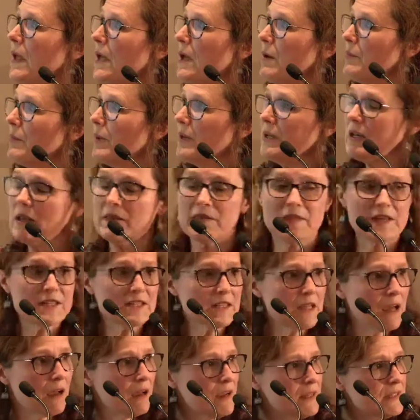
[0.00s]
But
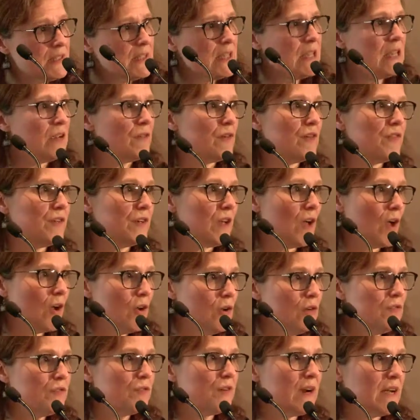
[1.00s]
this idea of an
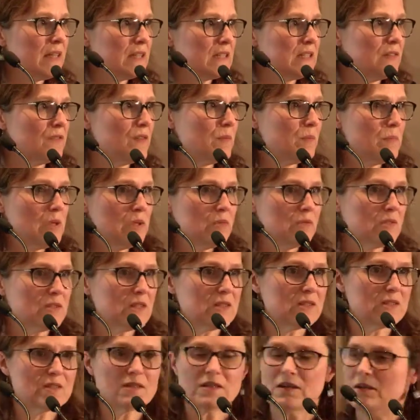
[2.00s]
overactive immune
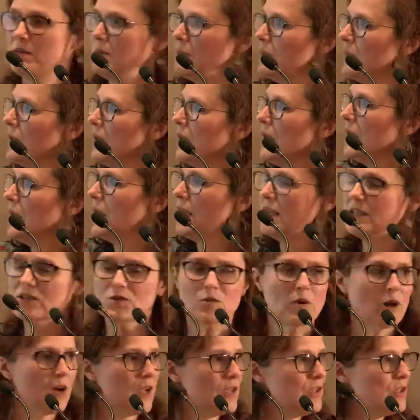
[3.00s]
system is
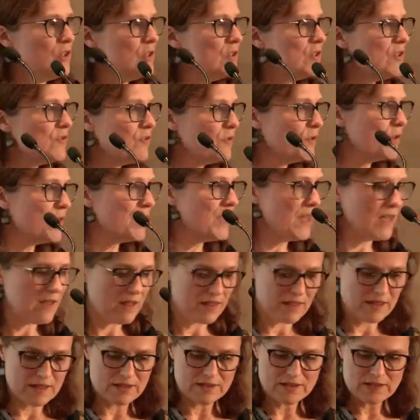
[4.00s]
quite a useful thing, I
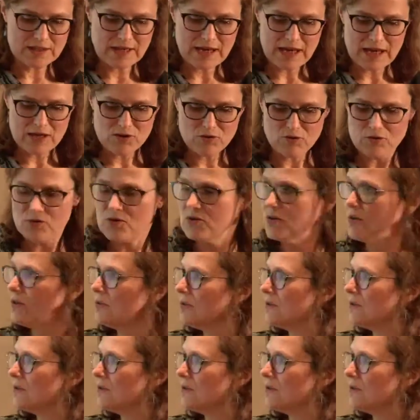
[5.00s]
think, to get your